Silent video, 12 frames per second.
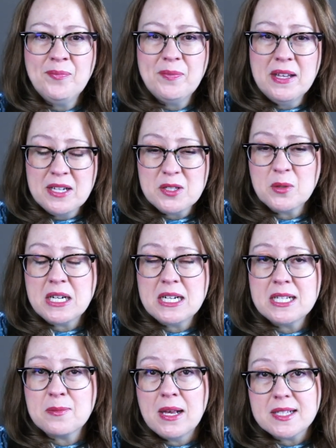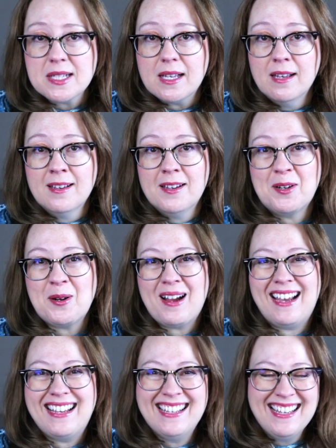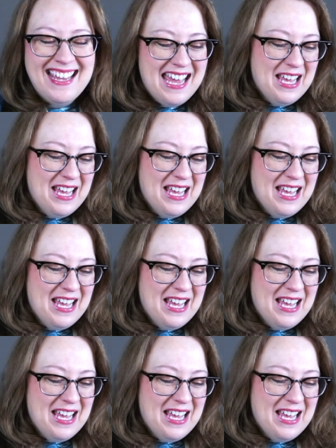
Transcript: it is what it is messy right